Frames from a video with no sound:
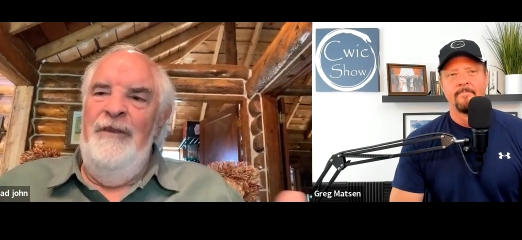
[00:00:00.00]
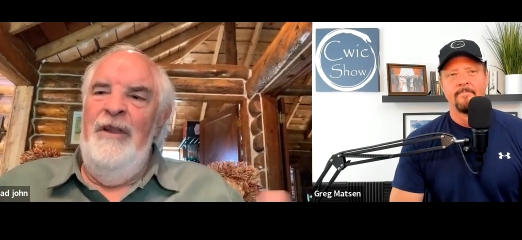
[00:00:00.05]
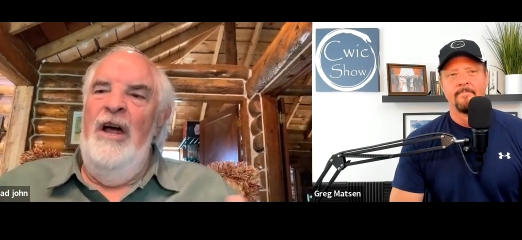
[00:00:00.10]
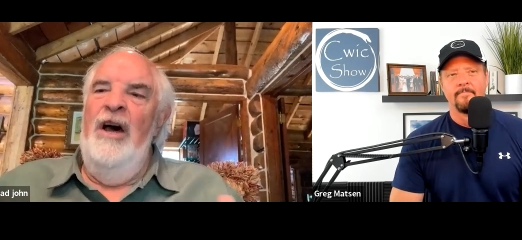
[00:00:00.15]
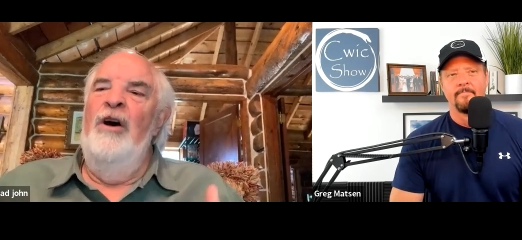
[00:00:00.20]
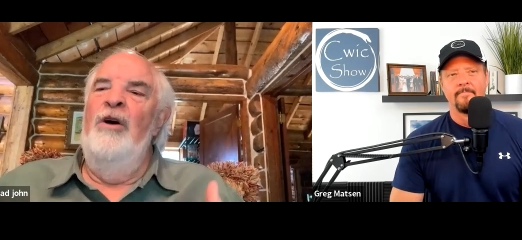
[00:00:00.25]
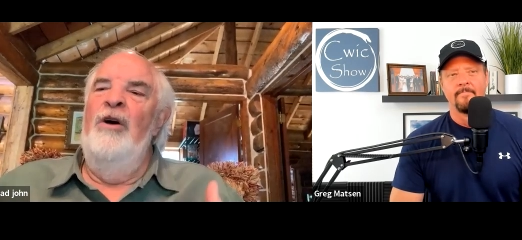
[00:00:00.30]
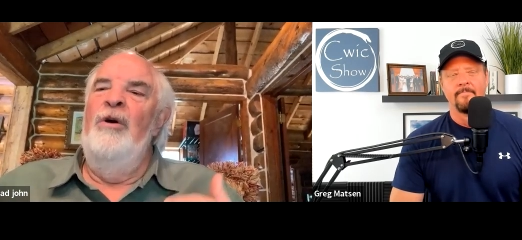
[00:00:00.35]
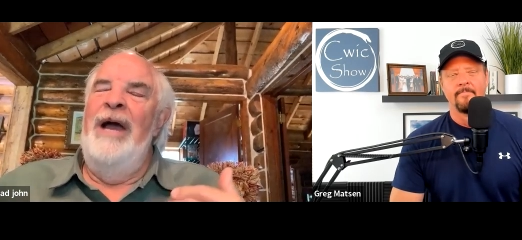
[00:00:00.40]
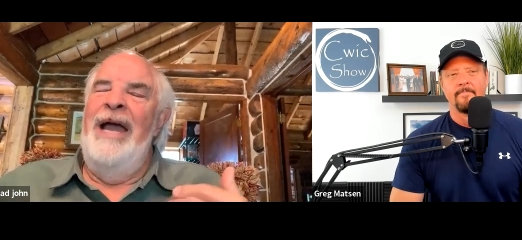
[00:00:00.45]

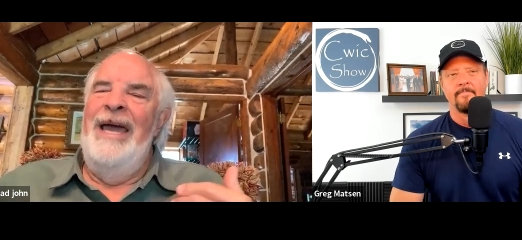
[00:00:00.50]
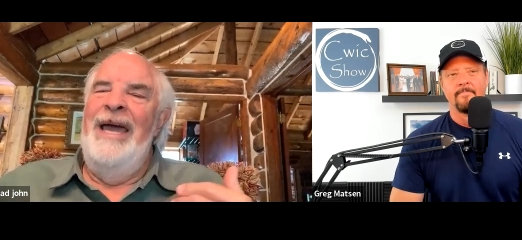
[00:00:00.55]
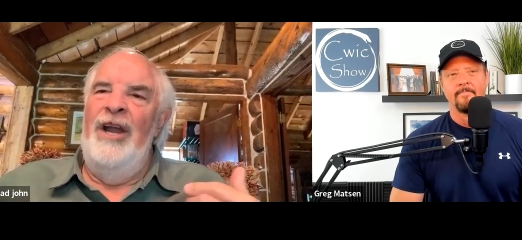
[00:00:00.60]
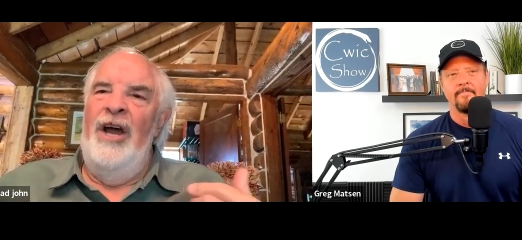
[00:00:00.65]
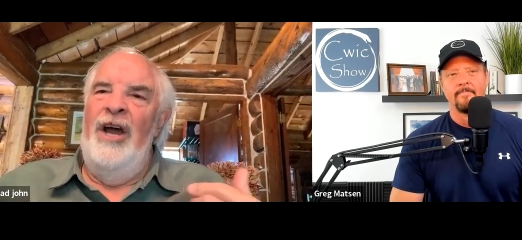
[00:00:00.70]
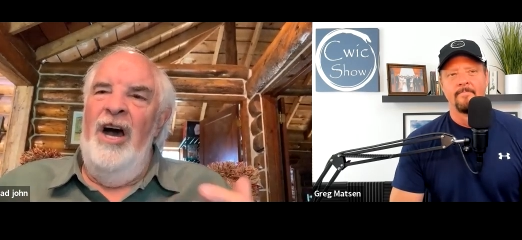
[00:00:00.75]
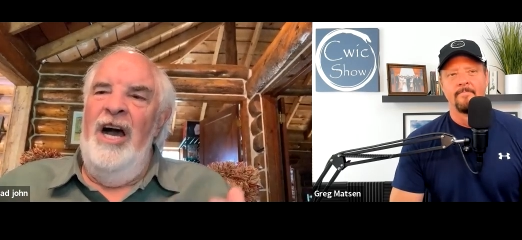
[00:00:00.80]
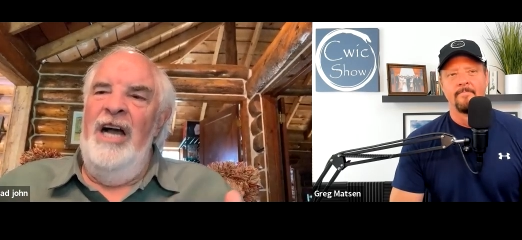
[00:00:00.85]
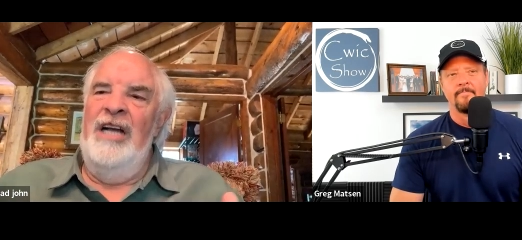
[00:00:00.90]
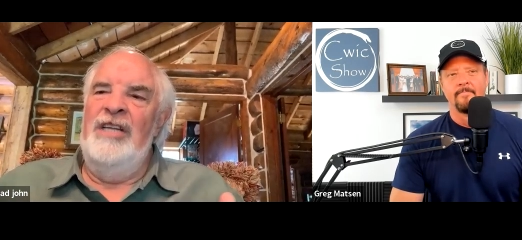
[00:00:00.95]
Speaker 1: flow and
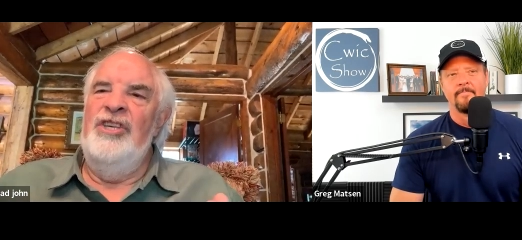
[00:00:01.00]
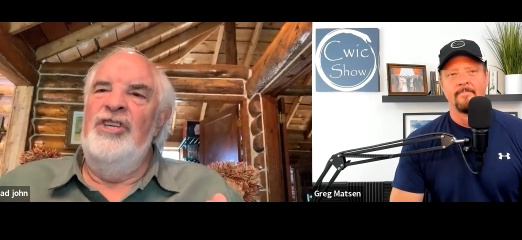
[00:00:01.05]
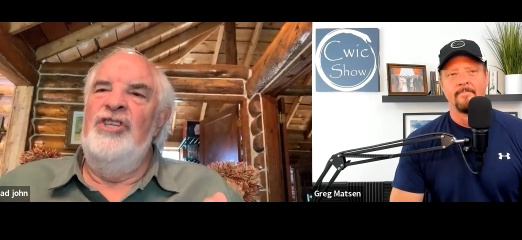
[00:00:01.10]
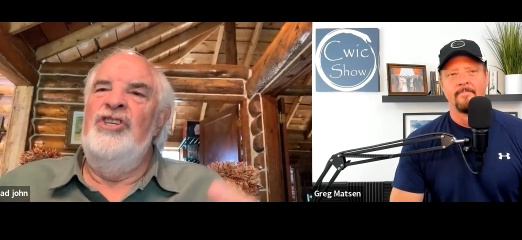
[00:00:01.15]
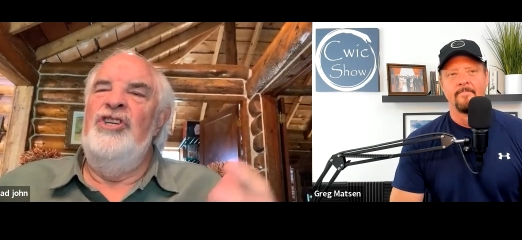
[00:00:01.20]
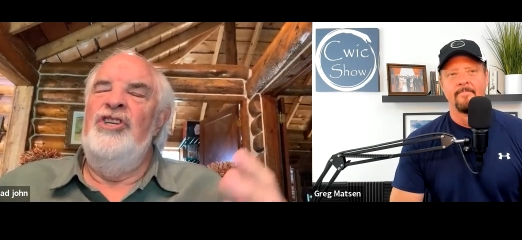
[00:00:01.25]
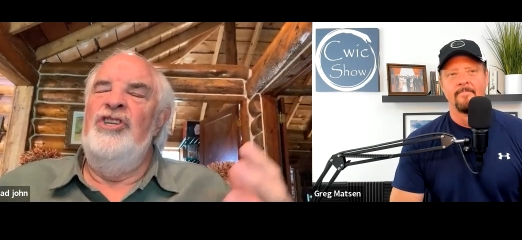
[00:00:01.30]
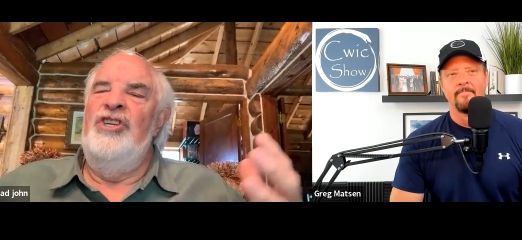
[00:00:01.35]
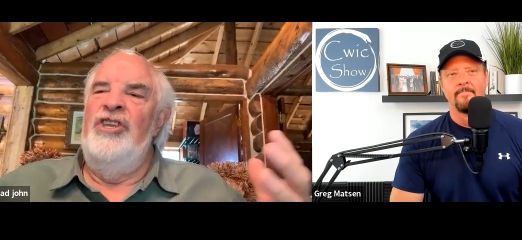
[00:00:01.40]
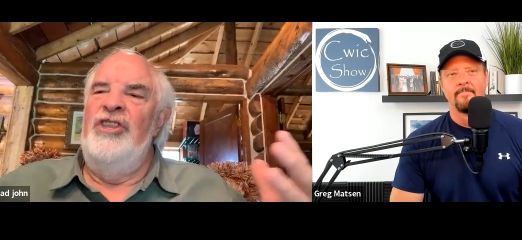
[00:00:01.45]

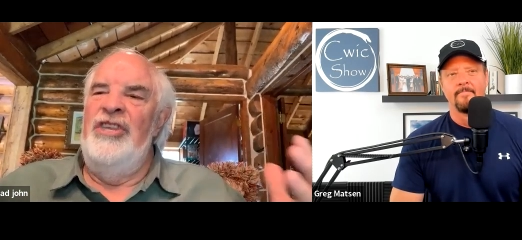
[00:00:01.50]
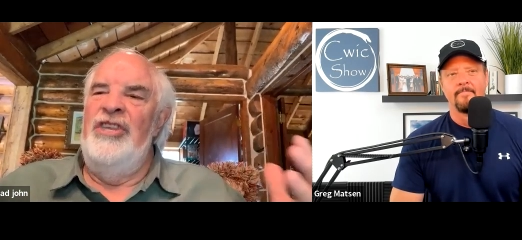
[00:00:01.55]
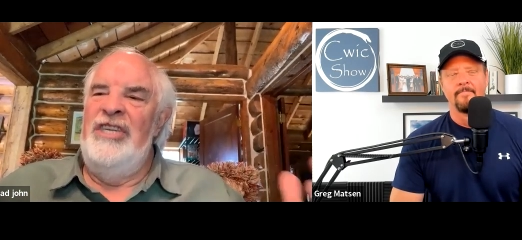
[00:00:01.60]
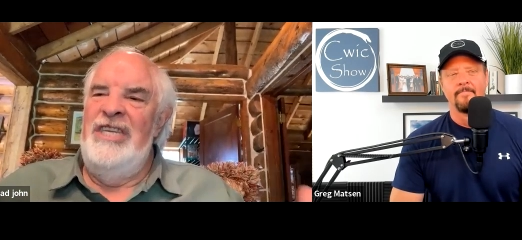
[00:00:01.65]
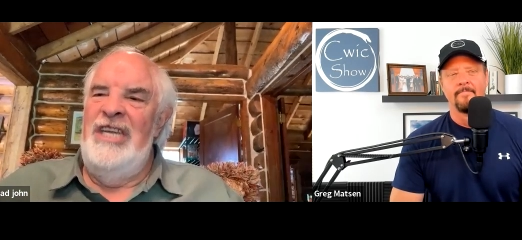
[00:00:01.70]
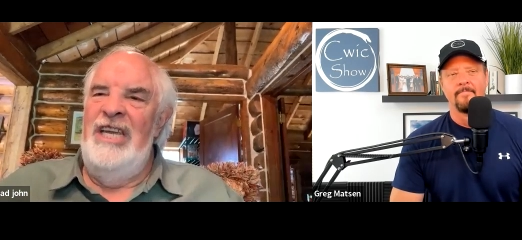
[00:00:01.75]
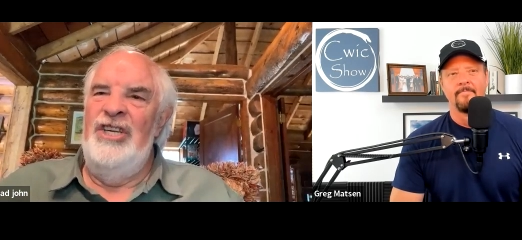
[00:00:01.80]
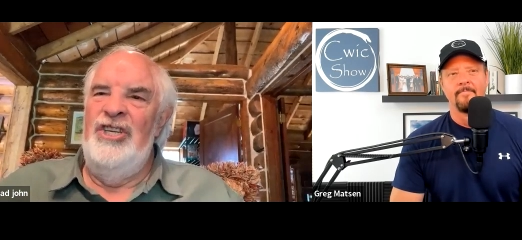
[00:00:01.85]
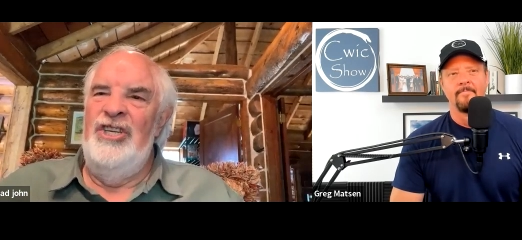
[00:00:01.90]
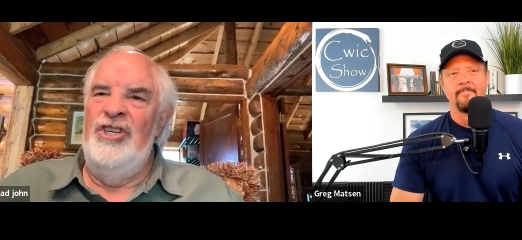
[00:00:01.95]
oxygen to the
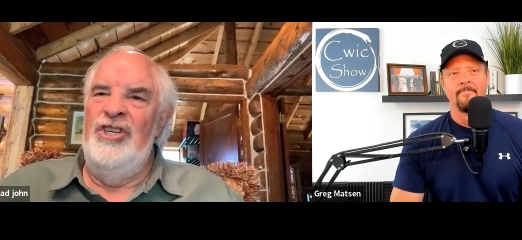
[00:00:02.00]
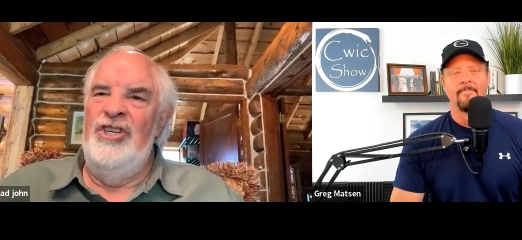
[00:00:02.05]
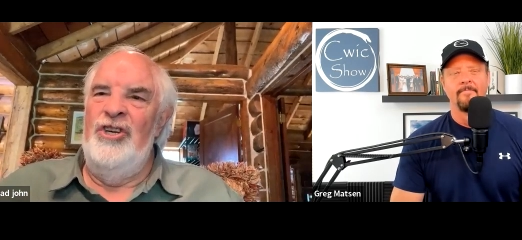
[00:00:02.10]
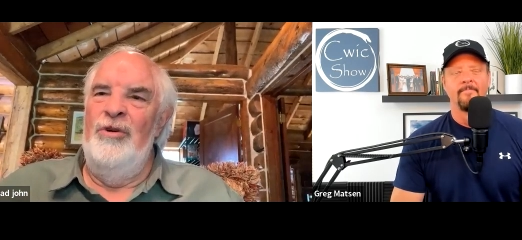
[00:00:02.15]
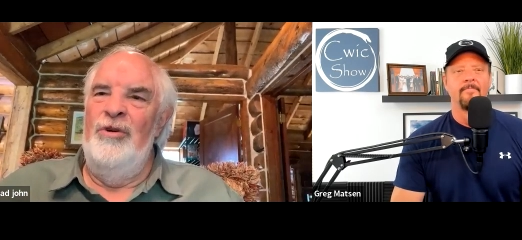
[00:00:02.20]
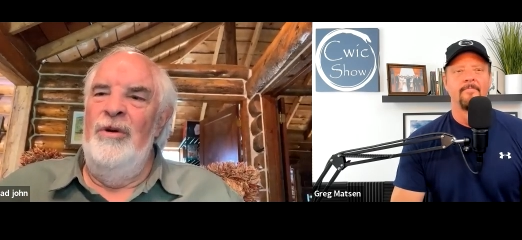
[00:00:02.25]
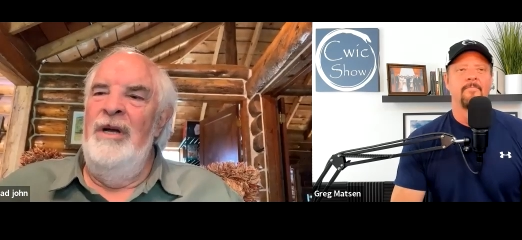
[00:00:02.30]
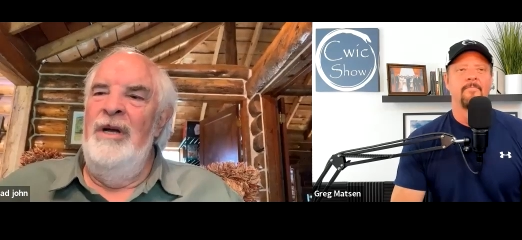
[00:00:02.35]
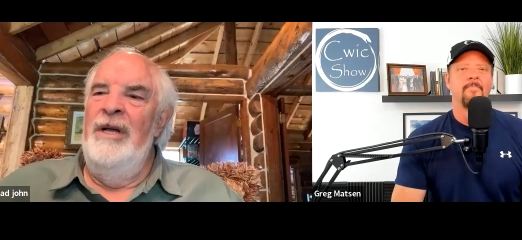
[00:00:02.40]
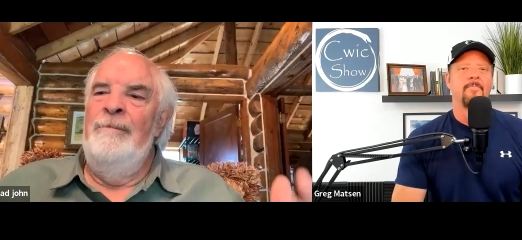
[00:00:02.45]

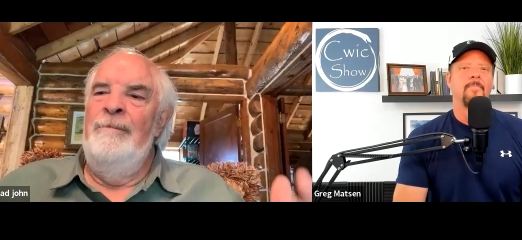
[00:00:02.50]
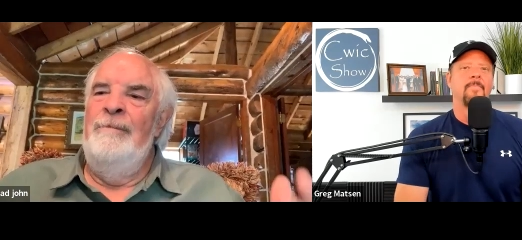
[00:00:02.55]
tissue